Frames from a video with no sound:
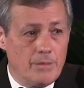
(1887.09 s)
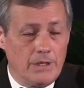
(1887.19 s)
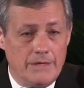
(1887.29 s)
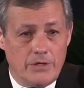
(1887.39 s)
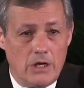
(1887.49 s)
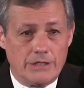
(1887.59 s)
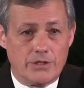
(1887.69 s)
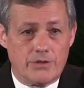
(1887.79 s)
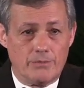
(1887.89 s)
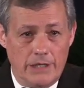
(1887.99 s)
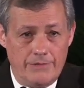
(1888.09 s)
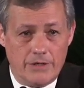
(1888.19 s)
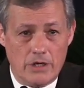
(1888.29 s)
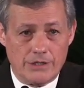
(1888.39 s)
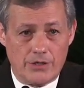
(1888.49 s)
Believe in God's, belief
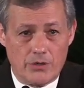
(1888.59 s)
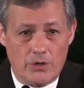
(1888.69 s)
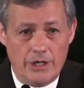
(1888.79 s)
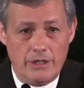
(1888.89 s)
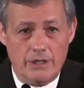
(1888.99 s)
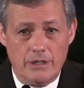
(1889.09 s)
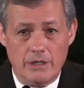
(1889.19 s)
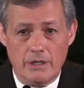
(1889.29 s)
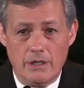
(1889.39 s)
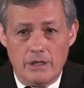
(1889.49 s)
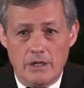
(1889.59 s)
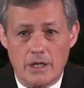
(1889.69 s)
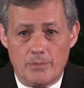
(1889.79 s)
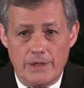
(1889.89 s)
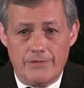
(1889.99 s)
in God's authority
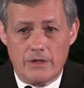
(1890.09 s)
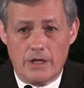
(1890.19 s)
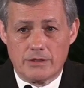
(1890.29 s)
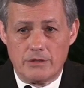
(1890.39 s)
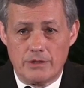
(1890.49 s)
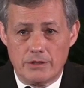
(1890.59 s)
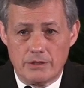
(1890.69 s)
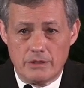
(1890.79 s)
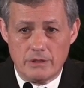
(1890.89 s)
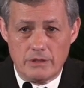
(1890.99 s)
and belief in God's goodness.